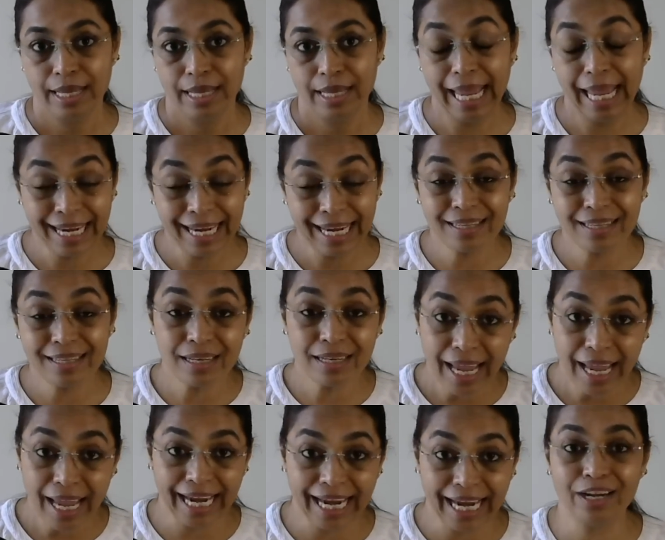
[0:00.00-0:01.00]
and
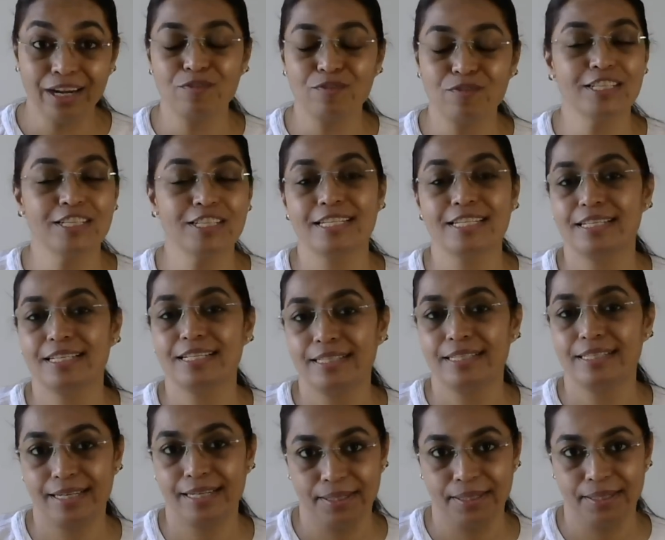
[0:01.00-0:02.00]
the end was
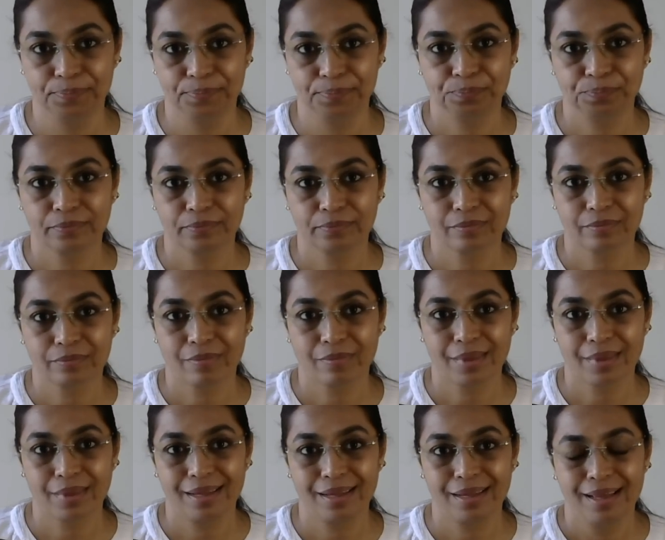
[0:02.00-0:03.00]
necessary.
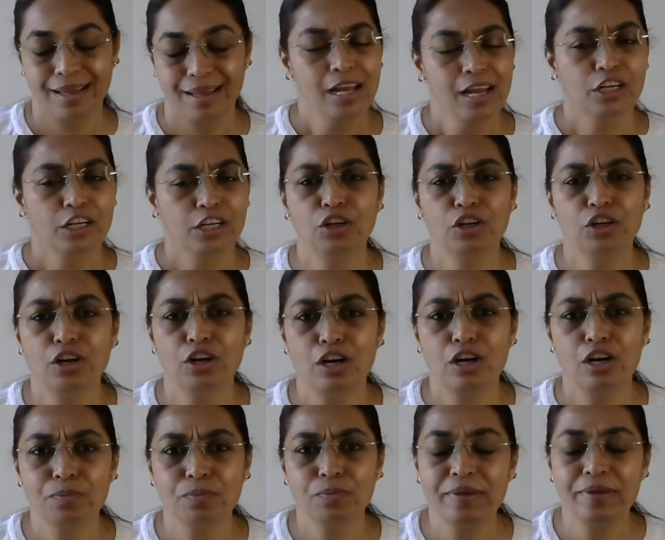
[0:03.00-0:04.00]
Do
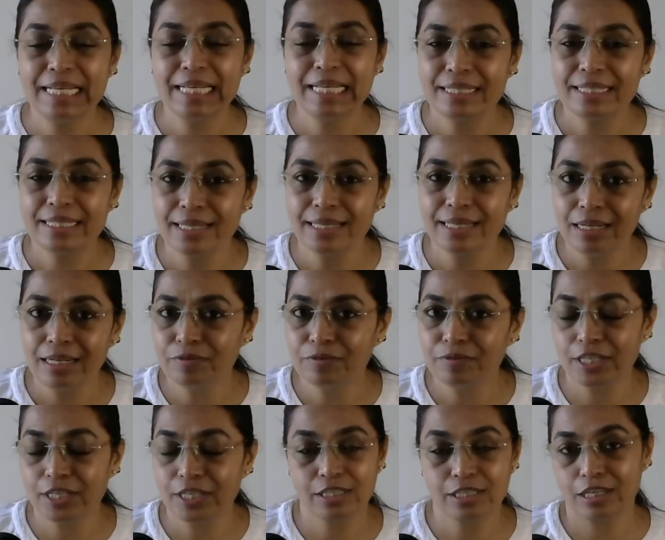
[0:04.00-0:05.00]
not be
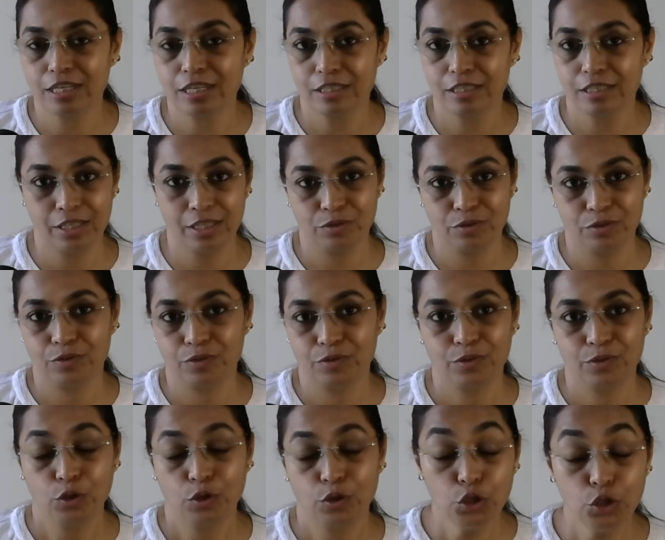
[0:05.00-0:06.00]
self-destructive.
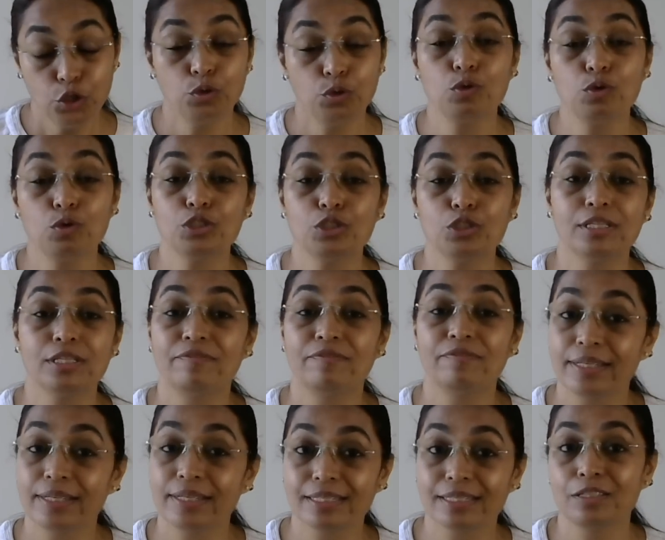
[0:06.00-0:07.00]
Use the
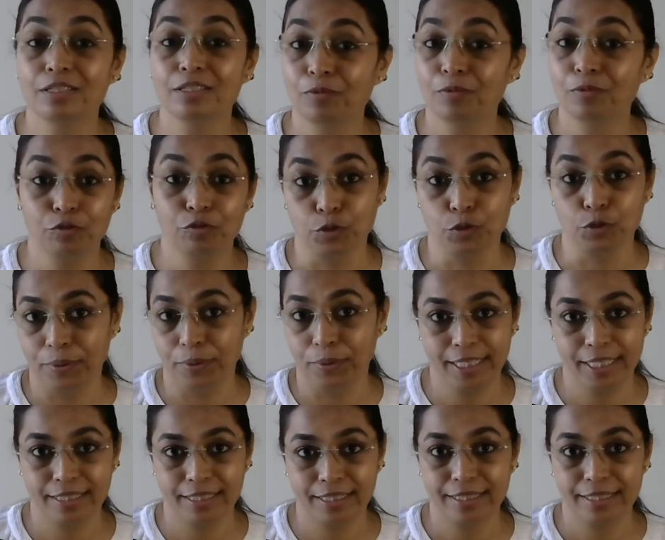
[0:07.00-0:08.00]
wisdom of
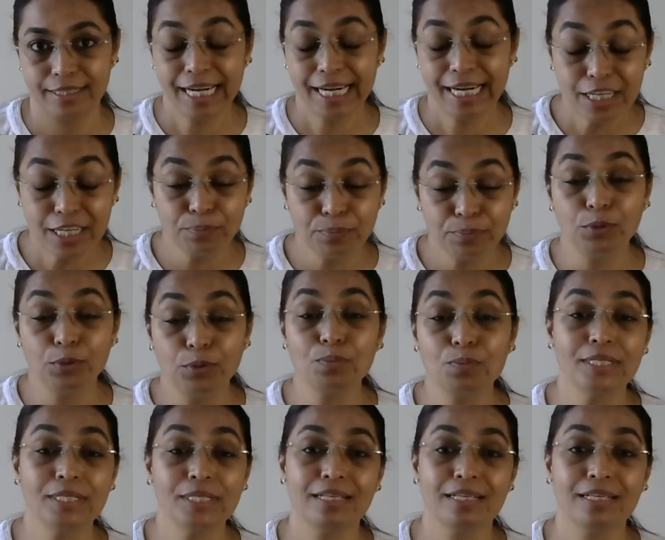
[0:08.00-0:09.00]
Jupiter and
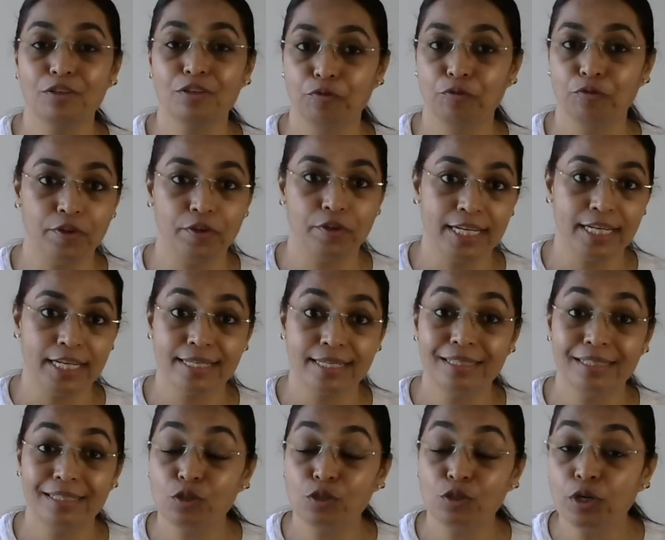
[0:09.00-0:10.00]
diplomacy of
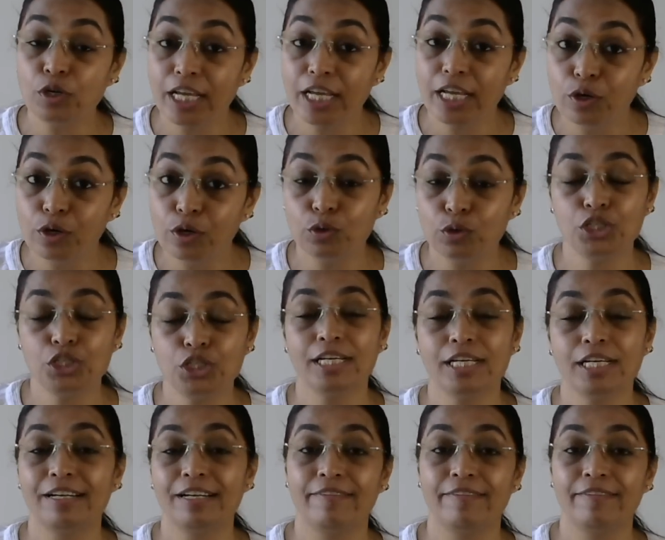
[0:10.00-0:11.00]
Venus to
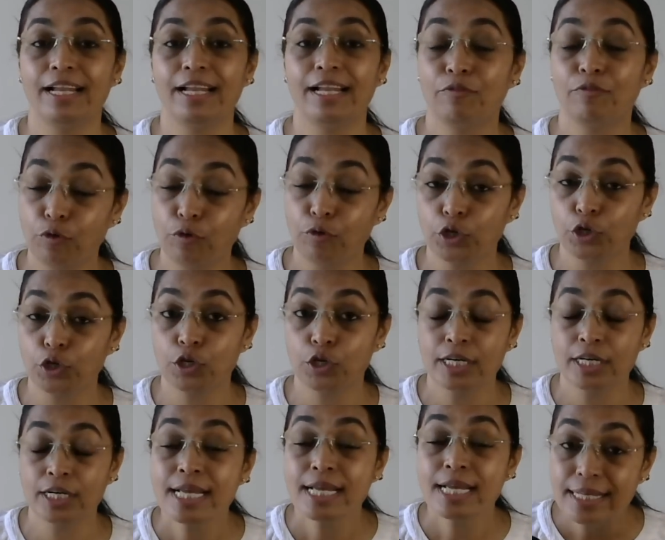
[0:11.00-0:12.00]
negotiate well for
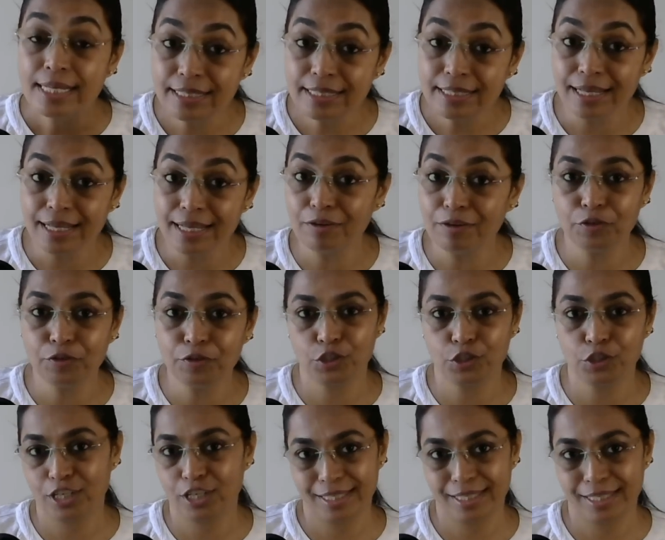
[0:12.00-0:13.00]
your
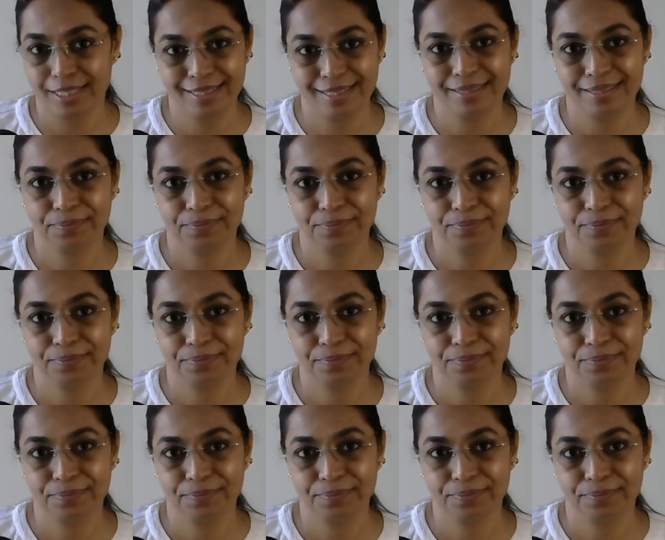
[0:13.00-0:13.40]
self-interest.